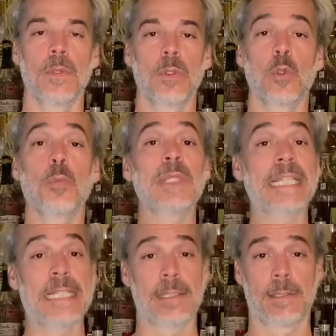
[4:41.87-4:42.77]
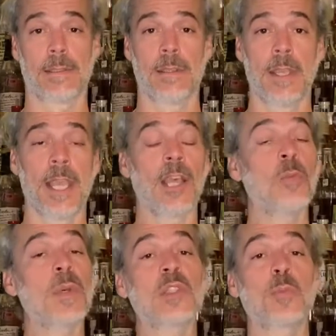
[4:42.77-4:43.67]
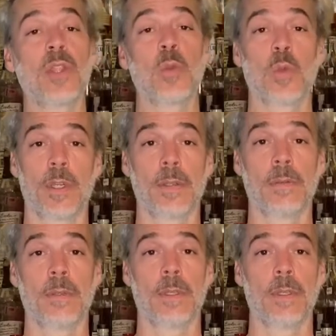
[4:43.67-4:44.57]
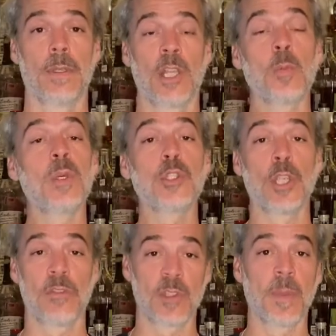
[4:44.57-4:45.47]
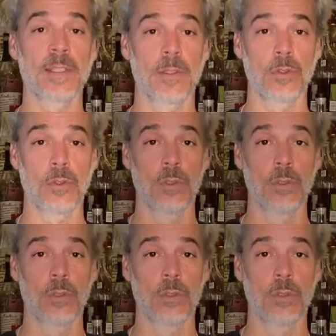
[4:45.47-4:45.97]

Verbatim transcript: So please help us spread the word. Help us share this message.